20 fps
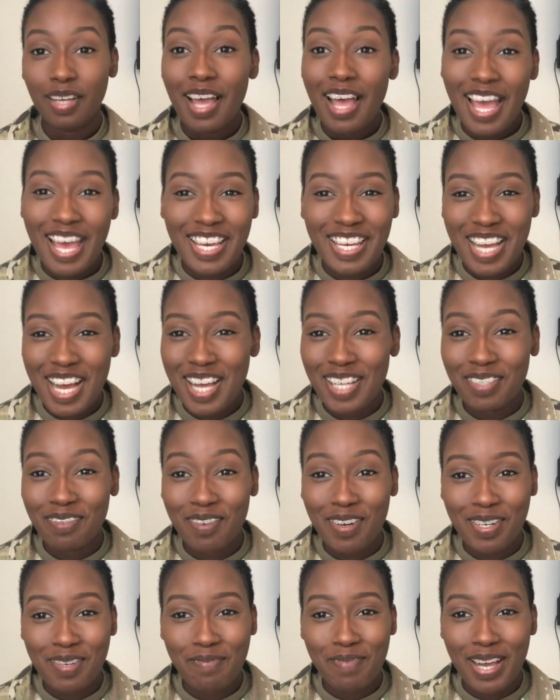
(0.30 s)
Hey guys,
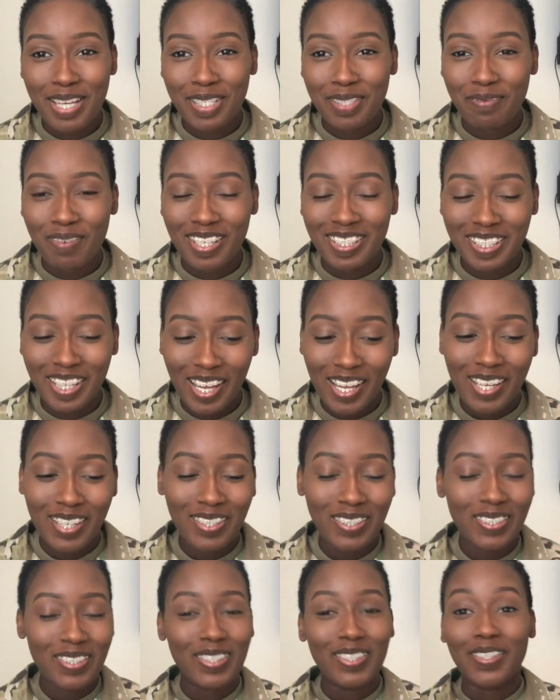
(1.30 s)
welcome back to my
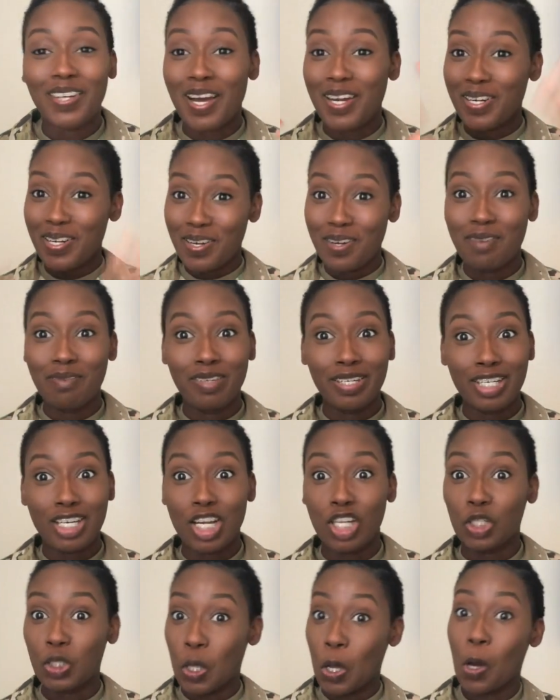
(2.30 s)
channel. So I know I'm looking
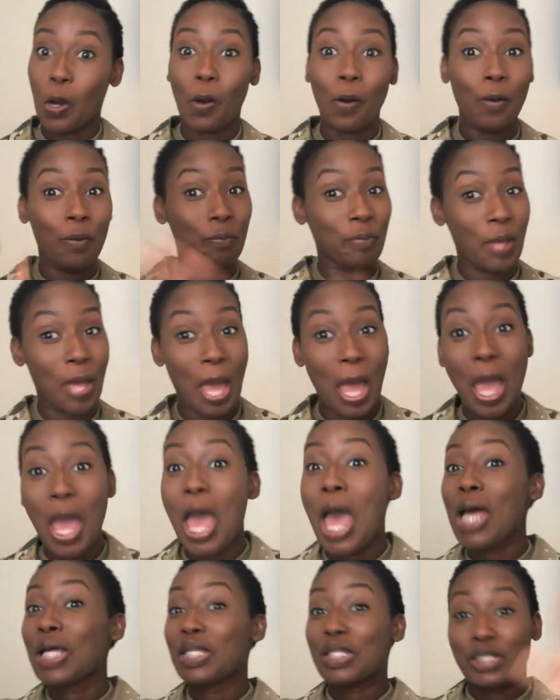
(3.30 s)
a little bit
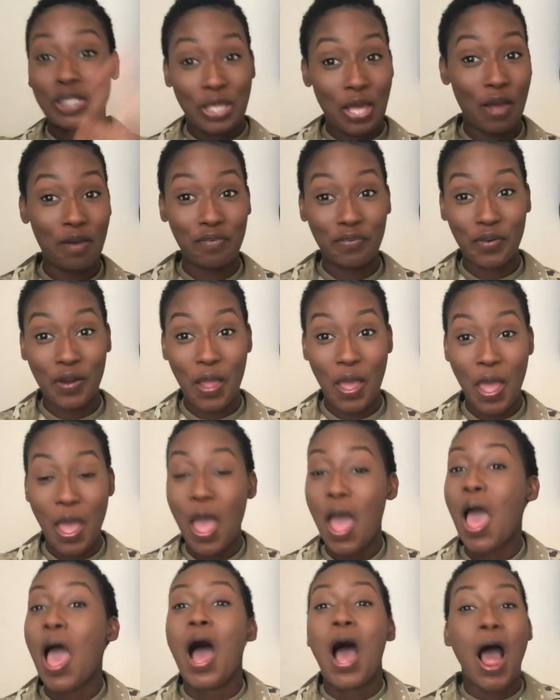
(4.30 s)
different.
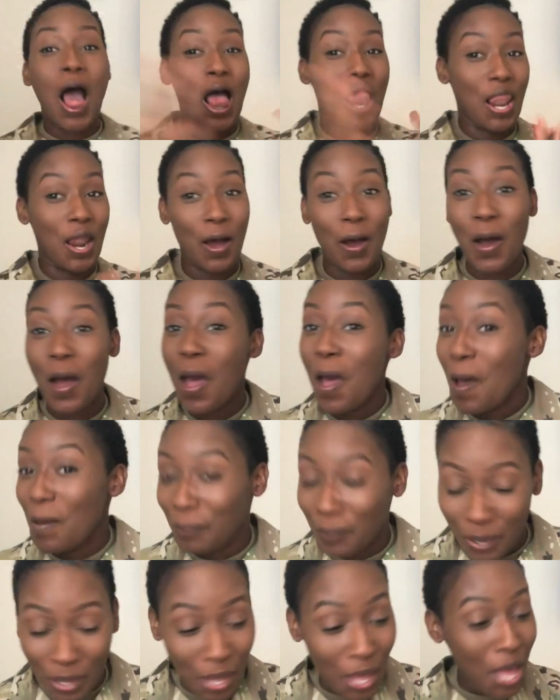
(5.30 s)
I
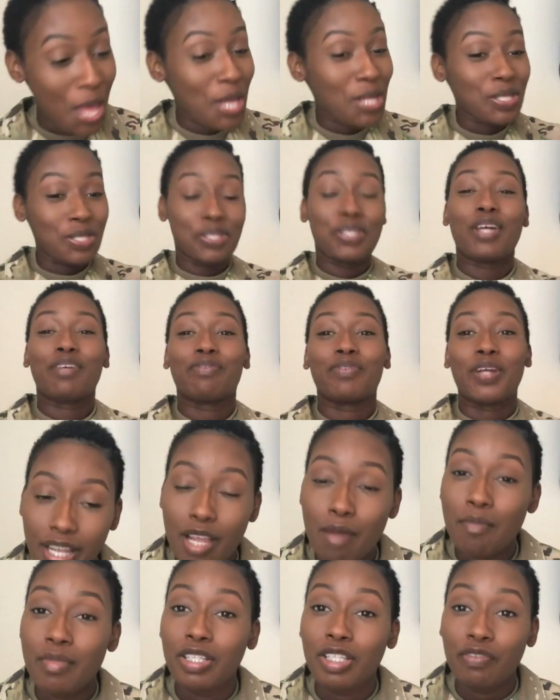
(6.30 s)

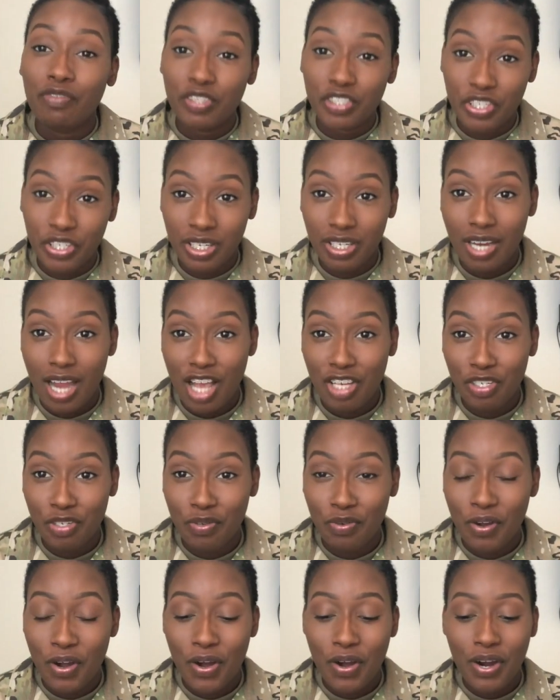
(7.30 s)
am in the Virginia
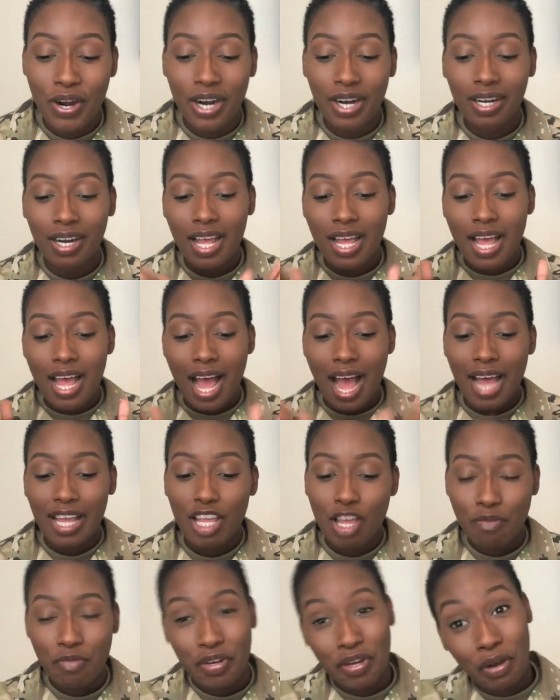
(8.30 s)
National Guard. I
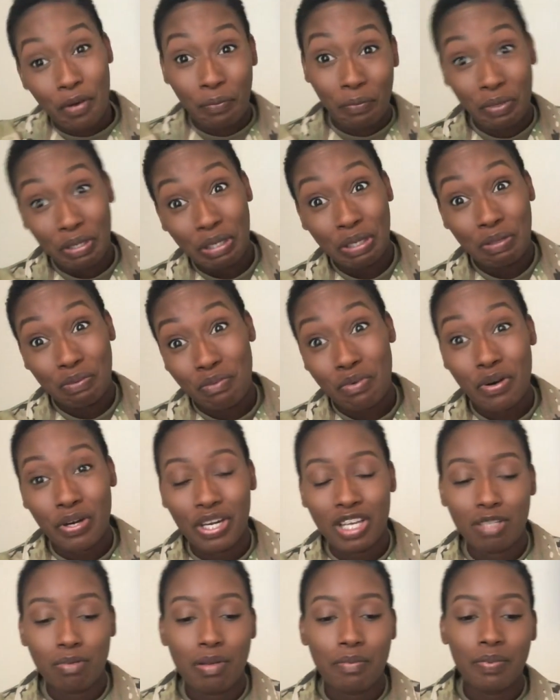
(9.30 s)
am weekend
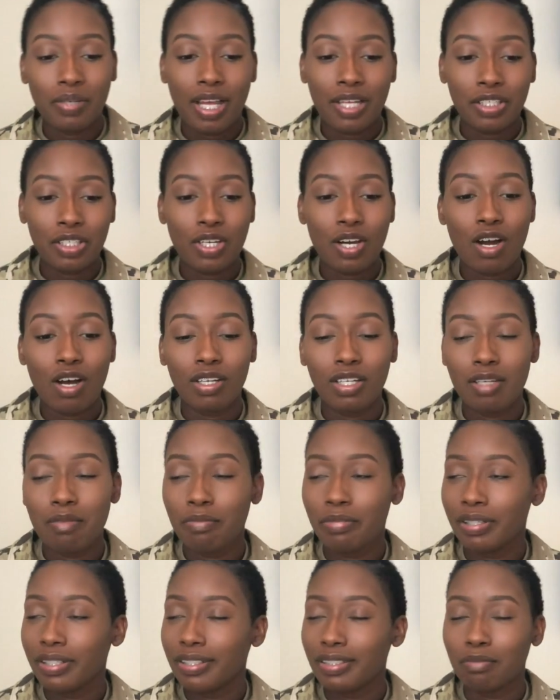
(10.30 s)
warrior, as people like to call
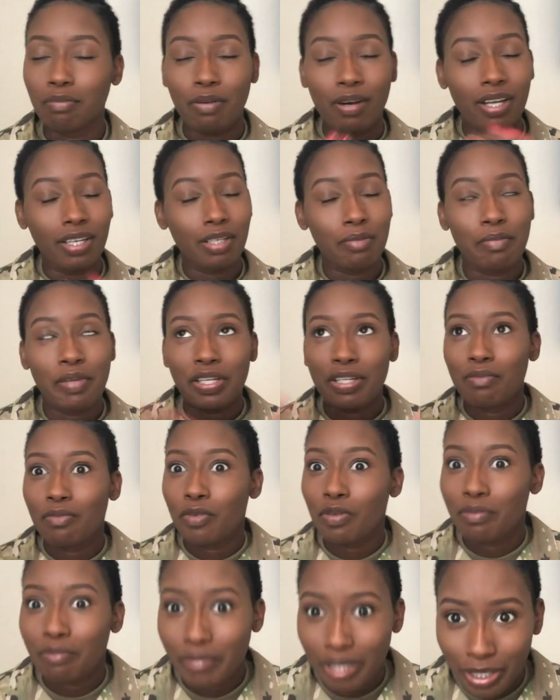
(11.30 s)
it, but I'm probably making
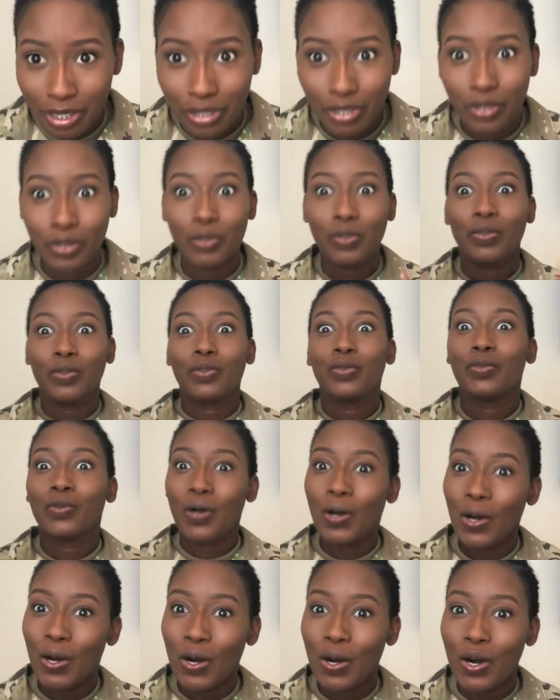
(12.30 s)
more money than
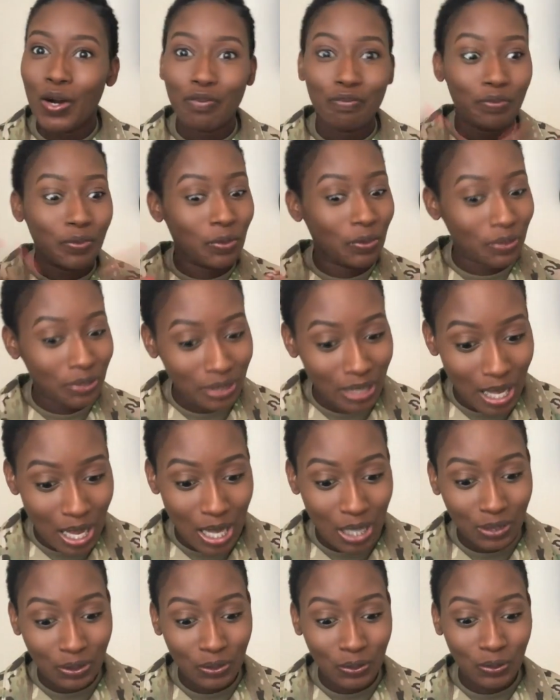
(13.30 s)
you are full
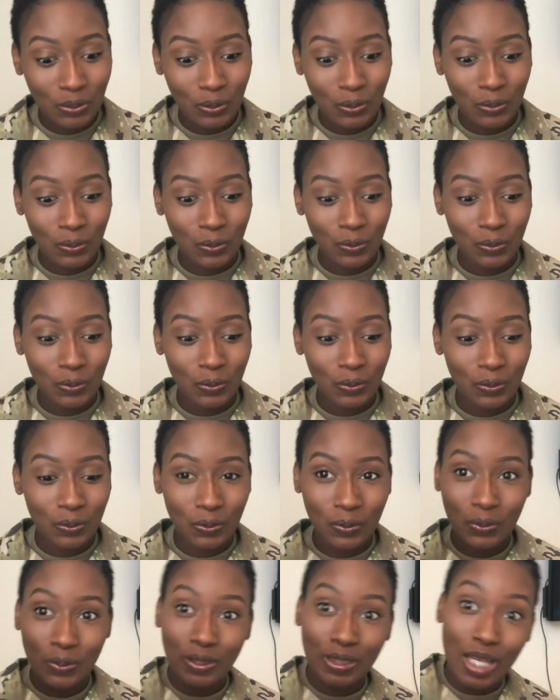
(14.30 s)
time.
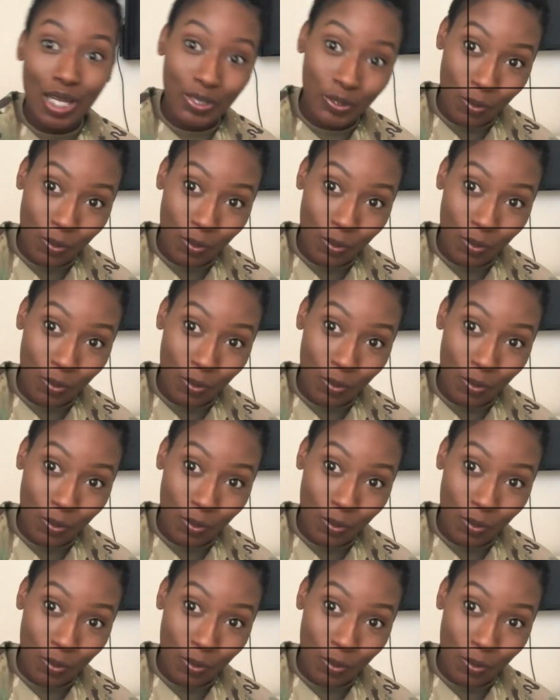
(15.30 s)
So stop